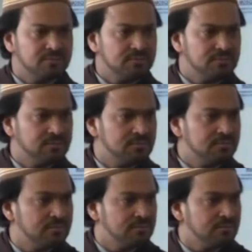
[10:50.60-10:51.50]

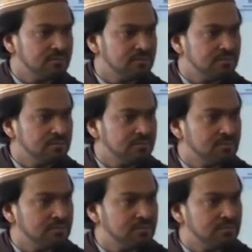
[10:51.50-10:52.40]

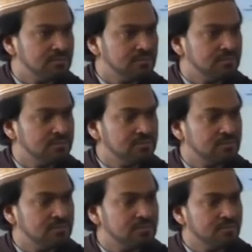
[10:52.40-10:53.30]
(no one is talking)